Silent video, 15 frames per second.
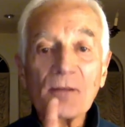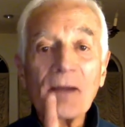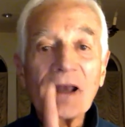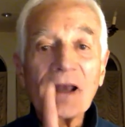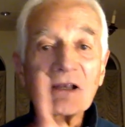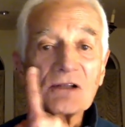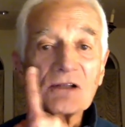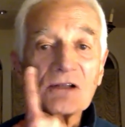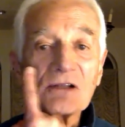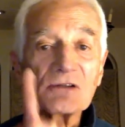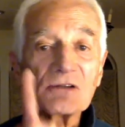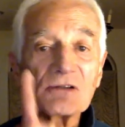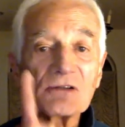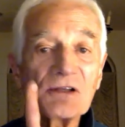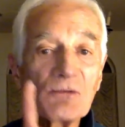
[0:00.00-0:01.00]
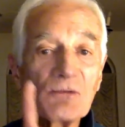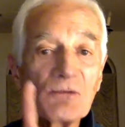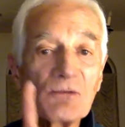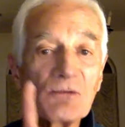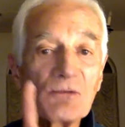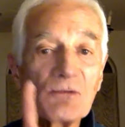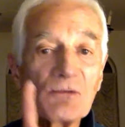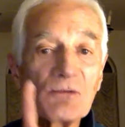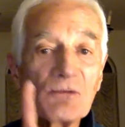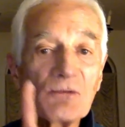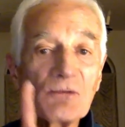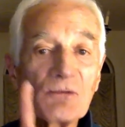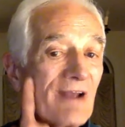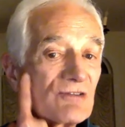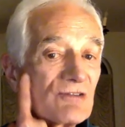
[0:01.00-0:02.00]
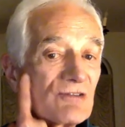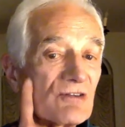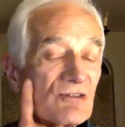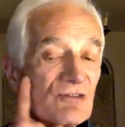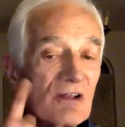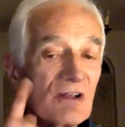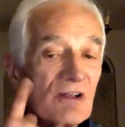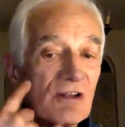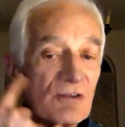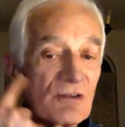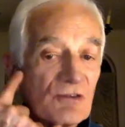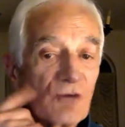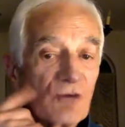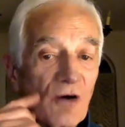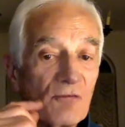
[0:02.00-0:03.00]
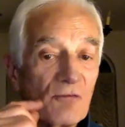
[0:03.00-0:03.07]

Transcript: it automatically reflexively raises